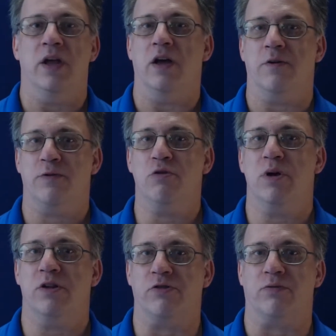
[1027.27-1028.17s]
In a few
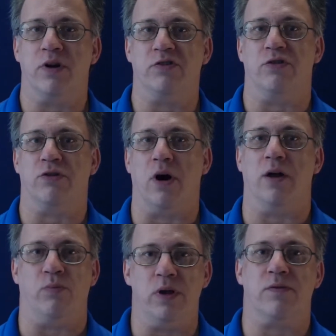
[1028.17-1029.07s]
minutes of reasoned
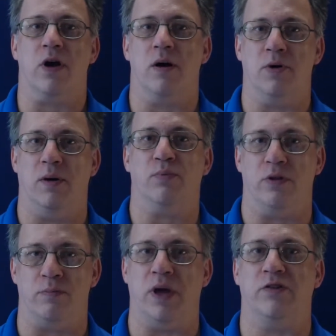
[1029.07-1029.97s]
thought, we've come up
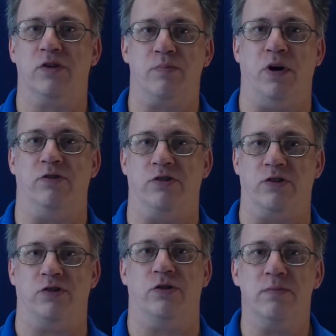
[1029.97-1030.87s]
with a basic budget
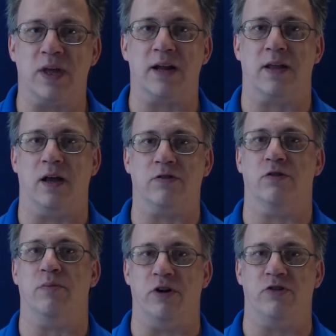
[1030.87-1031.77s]
system that gets
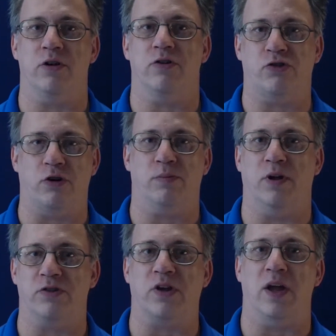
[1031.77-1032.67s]
the budget into
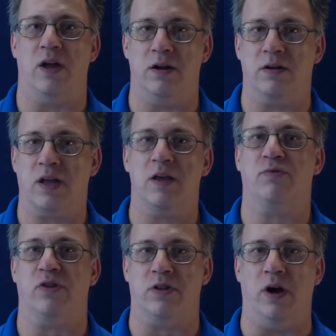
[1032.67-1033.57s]
surplus and
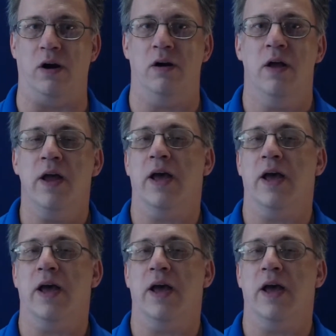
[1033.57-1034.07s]
keeps it there.